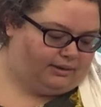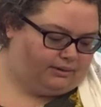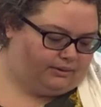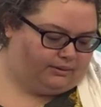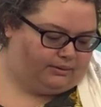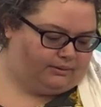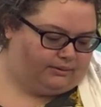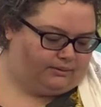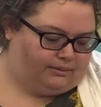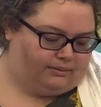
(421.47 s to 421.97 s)

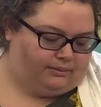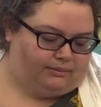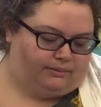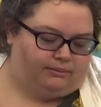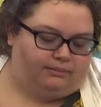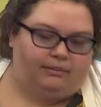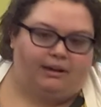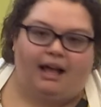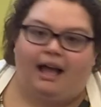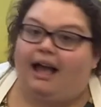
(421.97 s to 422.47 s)
home,
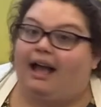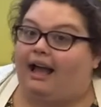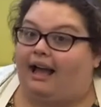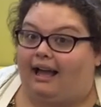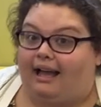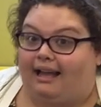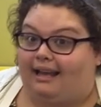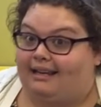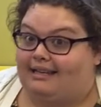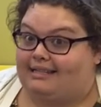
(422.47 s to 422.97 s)

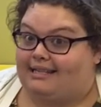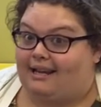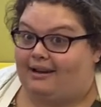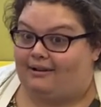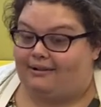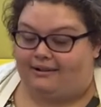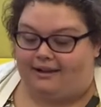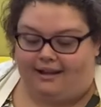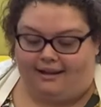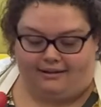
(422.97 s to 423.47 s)
I
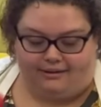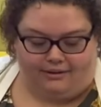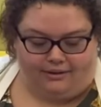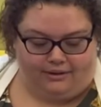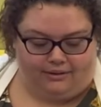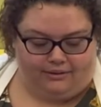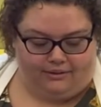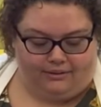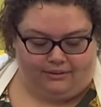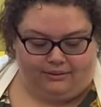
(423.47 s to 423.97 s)
dare not
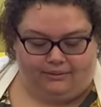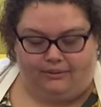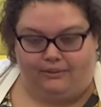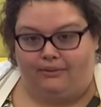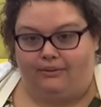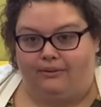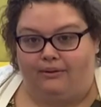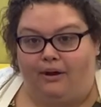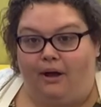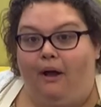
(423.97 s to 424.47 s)
go.
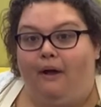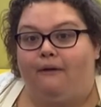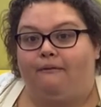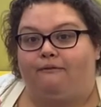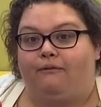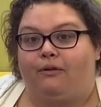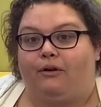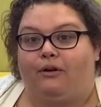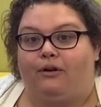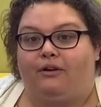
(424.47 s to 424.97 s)

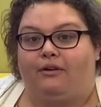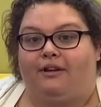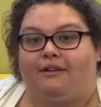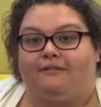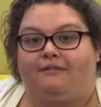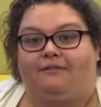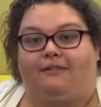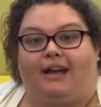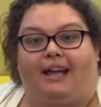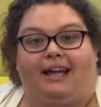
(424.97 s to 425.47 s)
For
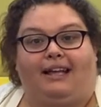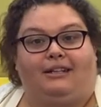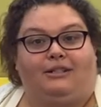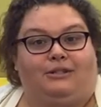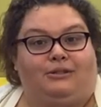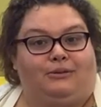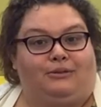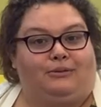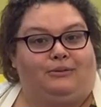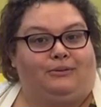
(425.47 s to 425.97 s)
if I
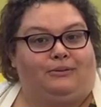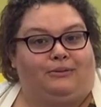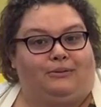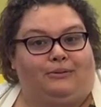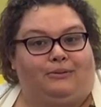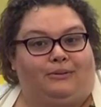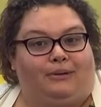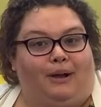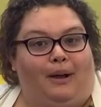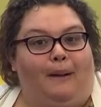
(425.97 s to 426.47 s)
do,
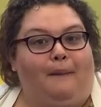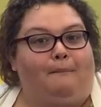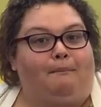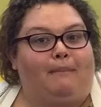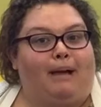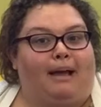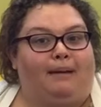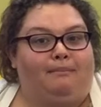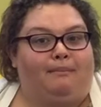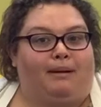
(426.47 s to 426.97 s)

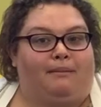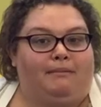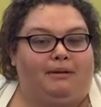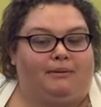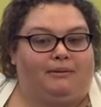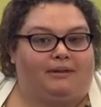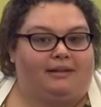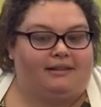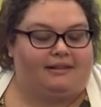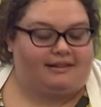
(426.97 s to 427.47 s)
my mummy
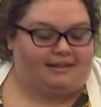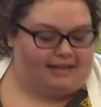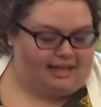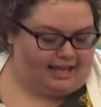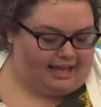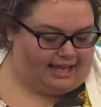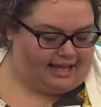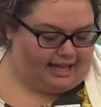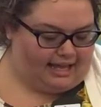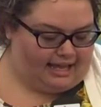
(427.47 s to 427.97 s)
will
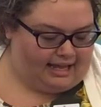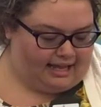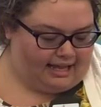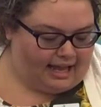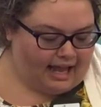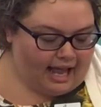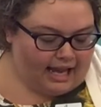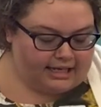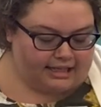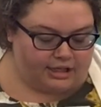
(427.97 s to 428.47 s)
say,
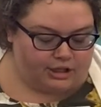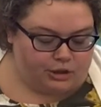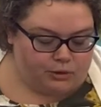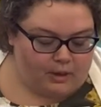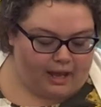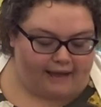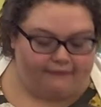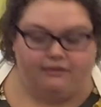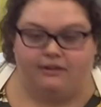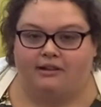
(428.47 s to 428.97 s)
did you
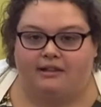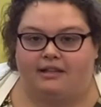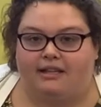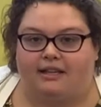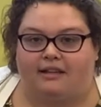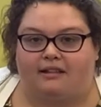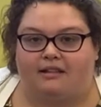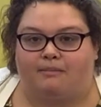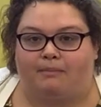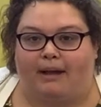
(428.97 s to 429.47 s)
ever see
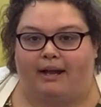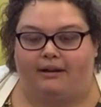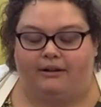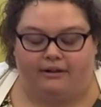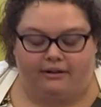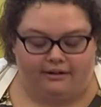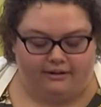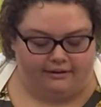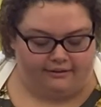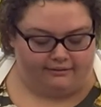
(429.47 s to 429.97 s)
a
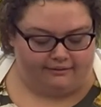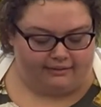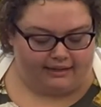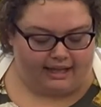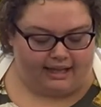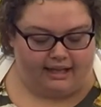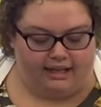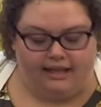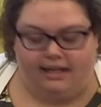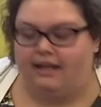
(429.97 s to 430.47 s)
spider
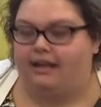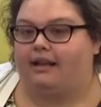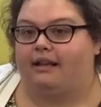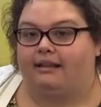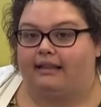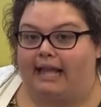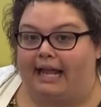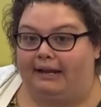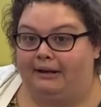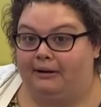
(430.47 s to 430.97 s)
flying in a
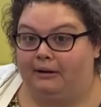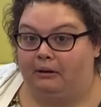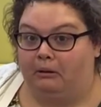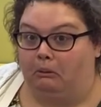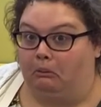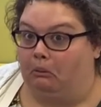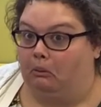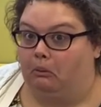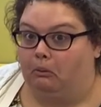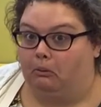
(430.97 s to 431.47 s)
glider?
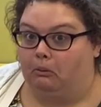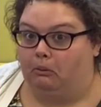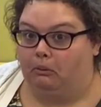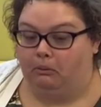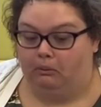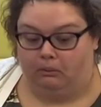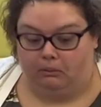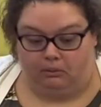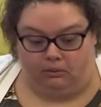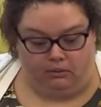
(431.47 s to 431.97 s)

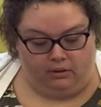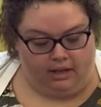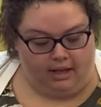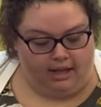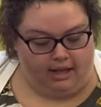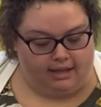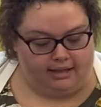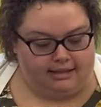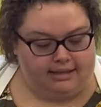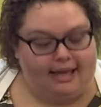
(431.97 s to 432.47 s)
Ooh.
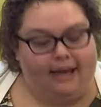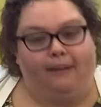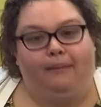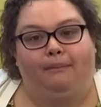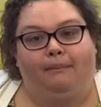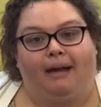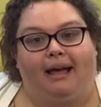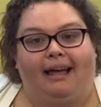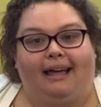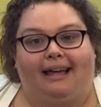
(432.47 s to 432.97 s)

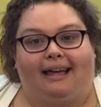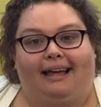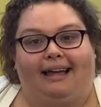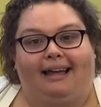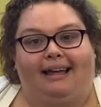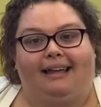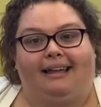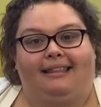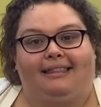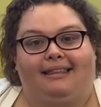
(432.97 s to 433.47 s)
Down
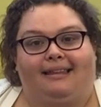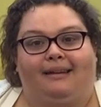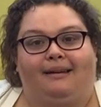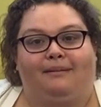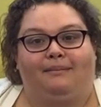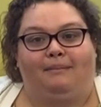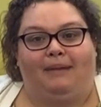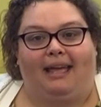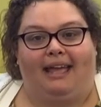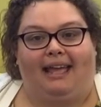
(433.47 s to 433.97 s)
by
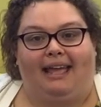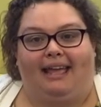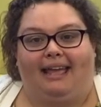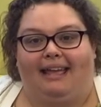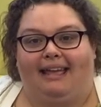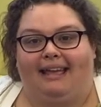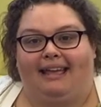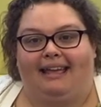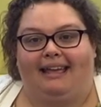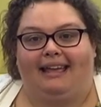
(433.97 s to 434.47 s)
the
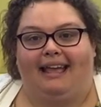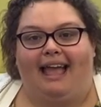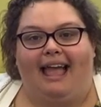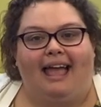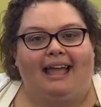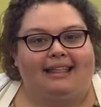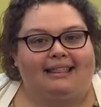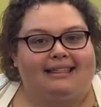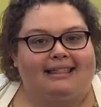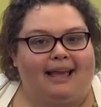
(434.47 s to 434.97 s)
bay,
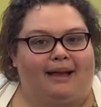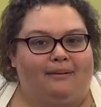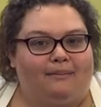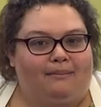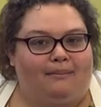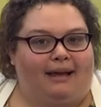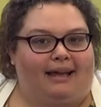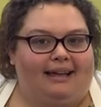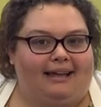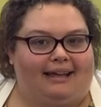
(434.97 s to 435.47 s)
down
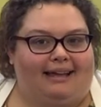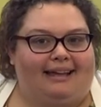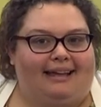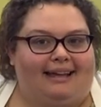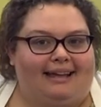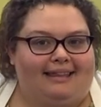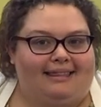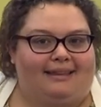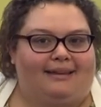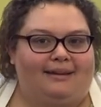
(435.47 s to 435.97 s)
by
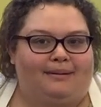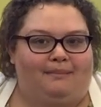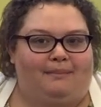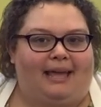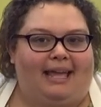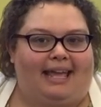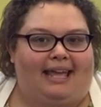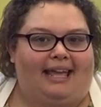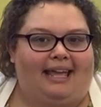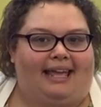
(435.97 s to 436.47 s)
the
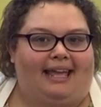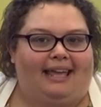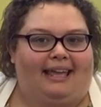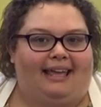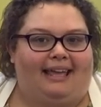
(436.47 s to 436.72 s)
bay.